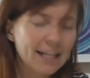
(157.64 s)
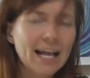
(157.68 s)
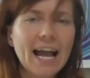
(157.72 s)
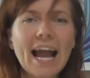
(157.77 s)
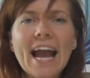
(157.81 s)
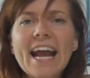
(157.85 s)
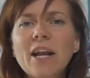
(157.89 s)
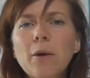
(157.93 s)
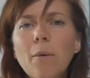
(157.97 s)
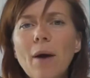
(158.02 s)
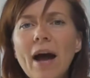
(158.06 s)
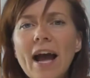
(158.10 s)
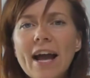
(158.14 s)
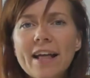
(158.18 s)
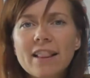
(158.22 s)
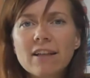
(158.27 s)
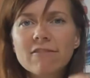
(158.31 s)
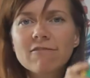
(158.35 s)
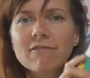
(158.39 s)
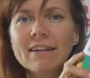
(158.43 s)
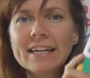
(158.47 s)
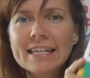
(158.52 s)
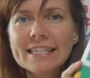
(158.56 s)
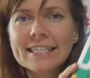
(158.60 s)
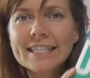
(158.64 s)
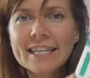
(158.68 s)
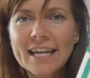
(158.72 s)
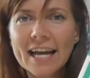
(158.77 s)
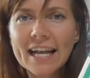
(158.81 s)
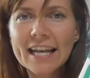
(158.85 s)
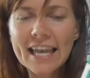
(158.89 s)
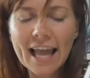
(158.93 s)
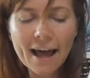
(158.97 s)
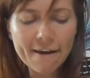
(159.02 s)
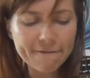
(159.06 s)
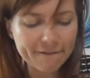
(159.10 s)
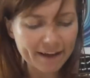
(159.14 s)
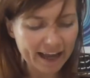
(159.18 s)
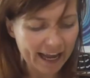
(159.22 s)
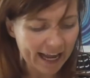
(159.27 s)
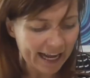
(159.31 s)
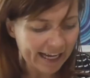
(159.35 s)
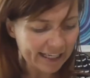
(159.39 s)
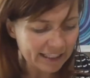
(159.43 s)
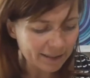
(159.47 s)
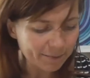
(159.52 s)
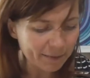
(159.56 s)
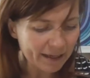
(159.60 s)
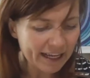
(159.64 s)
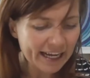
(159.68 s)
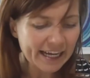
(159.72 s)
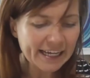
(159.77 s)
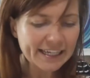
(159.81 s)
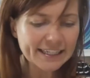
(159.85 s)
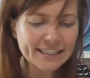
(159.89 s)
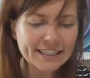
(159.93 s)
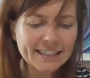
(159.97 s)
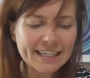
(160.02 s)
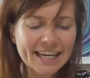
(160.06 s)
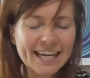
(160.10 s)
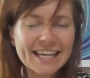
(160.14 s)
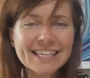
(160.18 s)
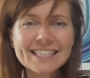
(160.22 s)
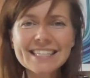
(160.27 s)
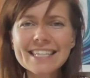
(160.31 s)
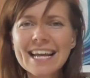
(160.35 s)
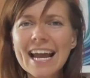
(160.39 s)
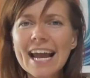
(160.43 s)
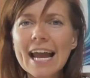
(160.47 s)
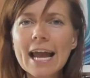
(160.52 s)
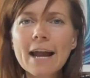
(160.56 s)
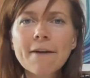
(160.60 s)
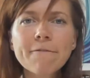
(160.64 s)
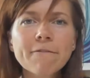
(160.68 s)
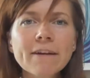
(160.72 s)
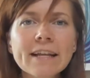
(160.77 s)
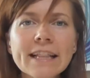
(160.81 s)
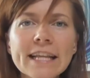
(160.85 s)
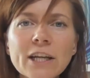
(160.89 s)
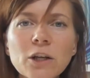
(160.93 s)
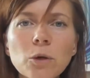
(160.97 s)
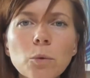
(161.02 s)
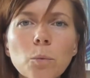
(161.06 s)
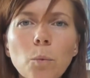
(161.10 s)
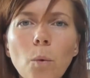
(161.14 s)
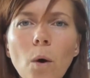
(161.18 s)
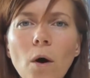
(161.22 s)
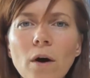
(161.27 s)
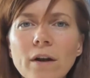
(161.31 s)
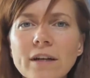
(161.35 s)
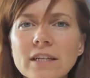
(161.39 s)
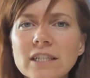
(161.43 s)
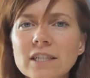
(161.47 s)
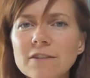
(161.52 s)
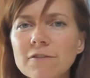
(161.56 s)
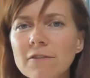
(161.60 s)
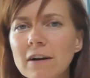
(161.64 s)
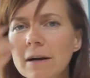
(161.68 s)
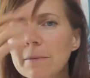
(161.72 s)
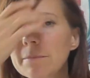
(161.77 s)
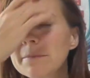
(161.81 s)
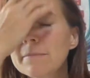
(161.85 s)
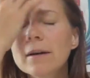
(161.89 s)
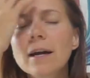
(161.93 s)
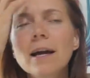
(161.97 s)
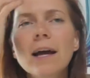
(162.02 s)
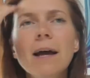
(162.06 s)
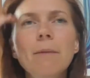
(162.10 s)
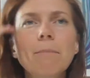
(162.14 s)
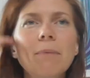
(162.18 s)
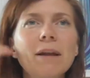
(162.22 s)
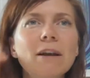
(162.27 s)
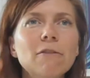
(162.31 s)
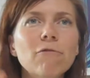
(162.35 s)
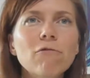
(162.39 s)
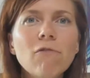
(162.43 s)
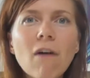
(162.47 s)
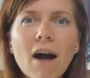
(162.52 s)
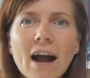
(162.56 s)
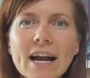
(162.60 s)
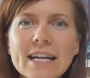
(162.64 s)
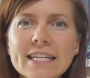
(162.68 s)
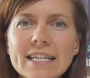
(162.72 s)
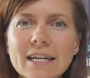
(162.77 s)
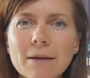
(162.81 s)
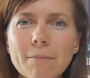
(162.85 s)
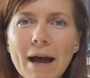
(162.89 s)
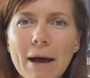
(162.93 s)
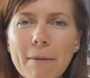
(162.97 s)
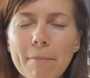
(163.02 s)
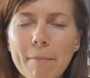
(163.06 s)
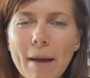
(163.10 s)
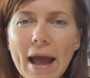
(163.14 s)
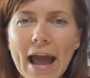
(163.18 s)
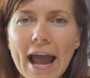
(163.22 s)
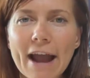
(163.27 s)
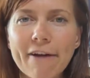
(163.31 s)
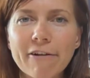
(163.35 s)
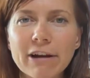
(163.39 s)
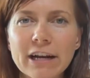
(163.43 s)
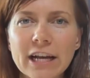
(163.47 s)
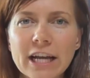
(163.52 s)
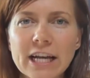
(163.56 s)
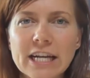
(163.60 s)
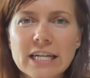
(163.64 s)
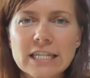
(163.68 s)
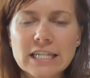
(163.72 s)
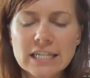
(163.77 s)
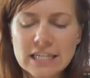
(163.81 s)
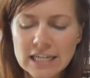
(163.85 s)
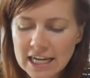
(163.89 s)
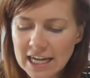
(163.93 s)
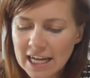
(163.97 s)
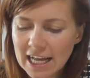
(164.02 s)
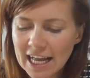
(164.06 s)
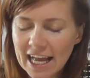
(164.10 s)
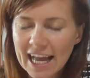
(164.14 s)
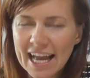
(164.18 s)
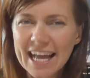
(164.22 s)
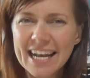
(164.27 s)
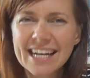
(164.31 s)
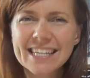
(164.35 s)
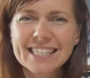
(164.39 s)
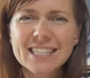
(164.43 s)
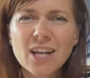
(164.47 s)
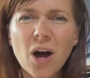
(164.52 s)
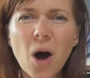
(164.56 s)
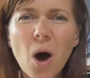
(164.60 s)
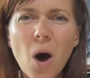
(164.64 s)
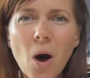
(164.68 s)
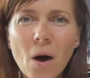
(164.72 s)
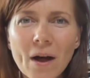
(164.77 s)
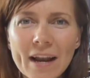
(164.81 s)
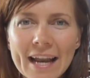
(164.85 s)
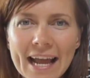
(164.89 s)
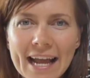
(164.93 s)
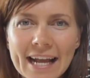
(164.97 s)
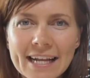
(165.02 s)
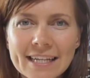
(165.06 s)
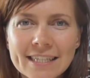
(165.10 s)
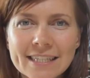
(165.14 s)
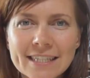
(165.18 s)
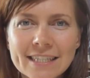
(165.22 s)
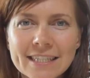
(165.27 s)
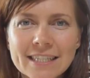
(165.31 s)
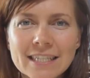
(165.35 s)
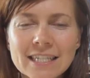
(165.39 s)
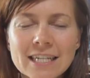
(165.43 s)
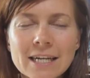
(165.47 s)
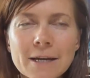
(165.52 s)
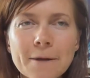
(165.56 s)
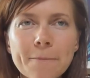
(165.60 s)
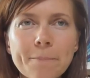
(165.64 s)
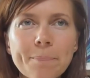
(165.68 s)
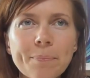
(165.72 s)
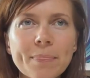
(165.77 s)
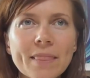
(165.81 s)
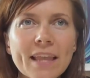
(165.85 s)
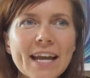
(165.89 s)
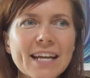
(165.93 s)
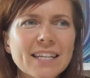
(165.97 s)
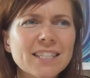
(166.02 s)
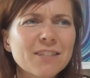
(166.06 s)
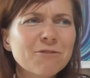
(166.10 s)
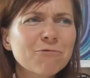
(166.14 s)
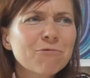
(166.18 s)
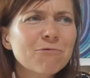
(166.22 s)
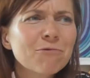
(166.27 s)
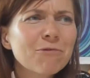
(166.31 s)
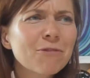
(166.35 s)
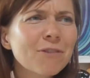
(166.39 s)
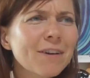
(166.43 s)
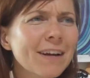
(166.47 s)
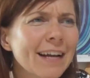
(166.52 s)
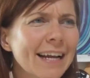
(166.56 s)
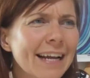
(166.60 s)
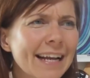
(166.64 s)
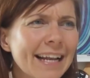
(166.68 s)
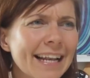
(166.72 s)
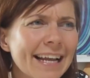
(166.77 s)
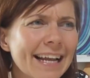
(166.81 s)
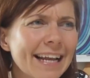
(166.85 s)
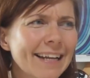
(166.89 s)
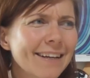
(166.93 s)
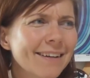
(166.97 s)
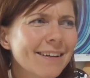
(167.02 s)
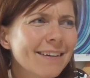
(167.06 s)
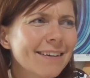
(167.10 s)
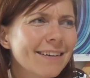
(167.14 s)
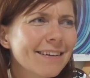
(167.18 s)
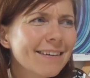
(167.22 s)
Anyway, the reason I love it is because it's everything you want from a bit of writing about parenthood. It is honest. It's really